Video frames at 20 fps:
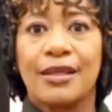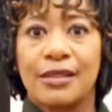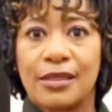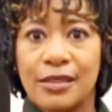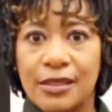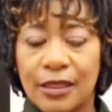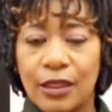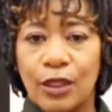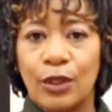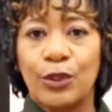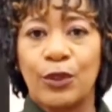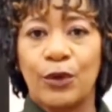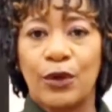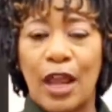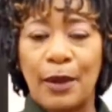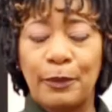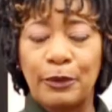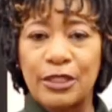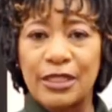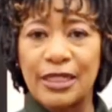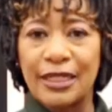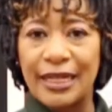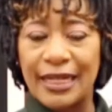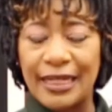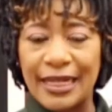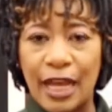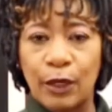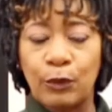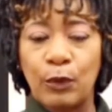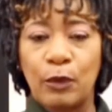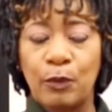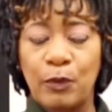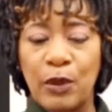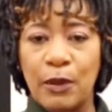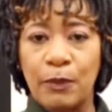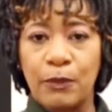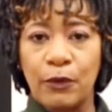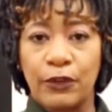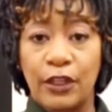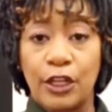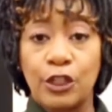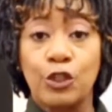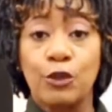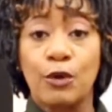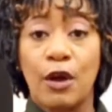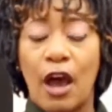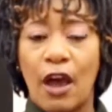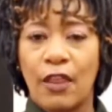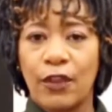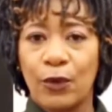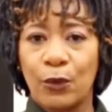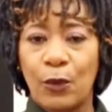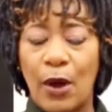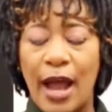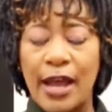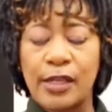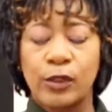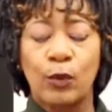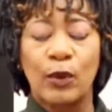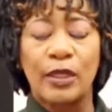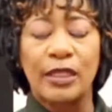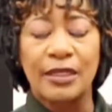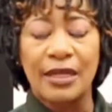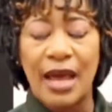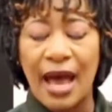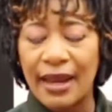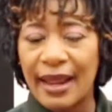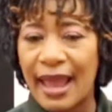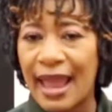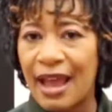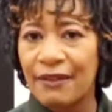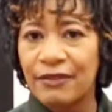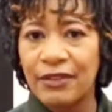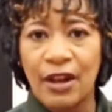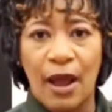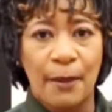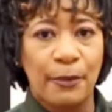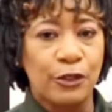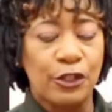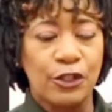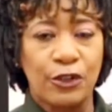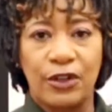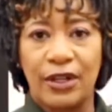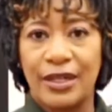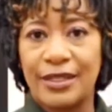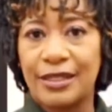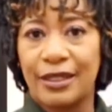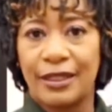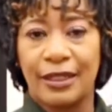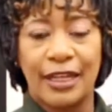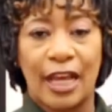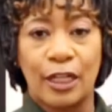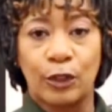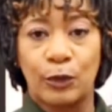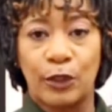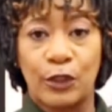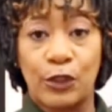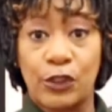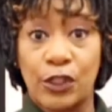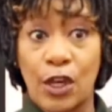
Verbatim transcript: still you're able to connect with people that you otherwise would not have an opportunity to connect with.